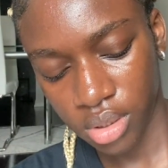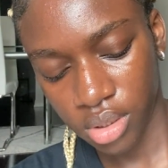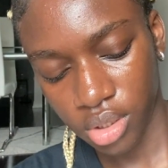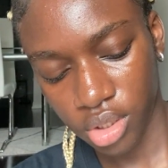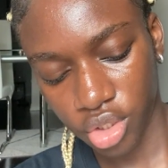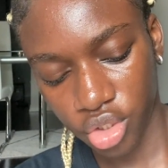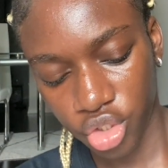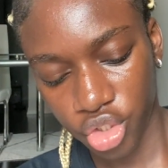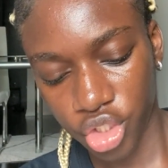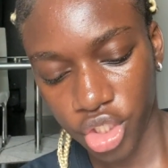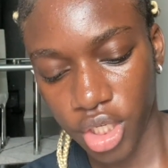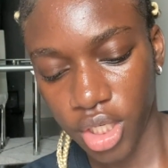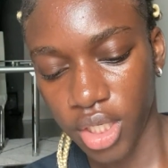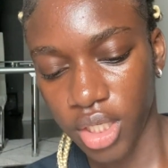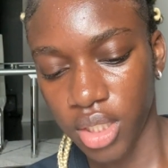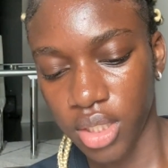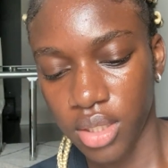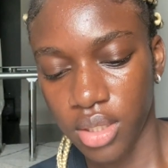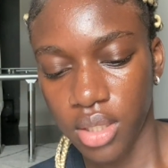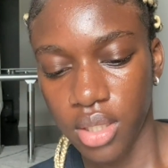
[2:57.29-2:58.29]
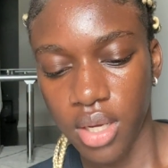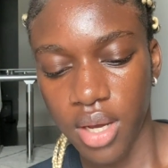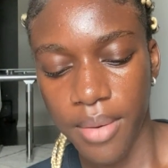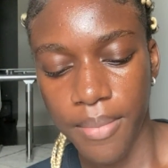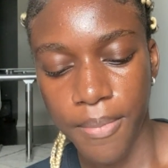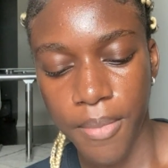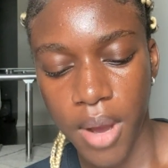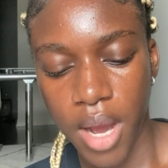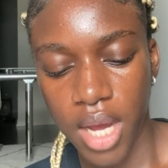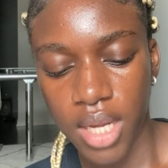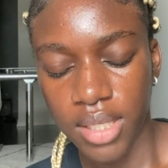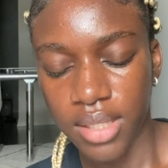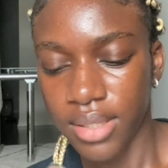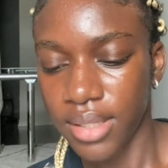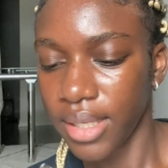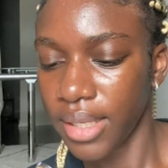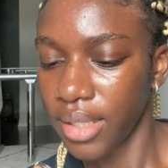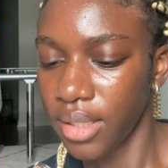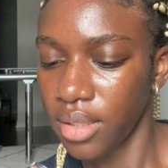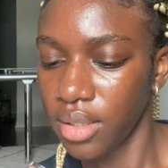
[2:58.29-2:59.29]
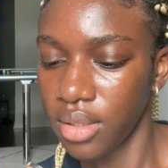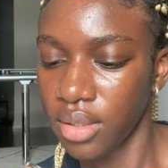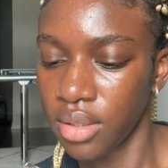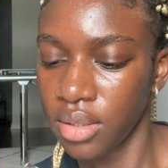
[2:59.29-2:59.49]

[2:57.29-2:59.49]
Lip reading: the shade Amande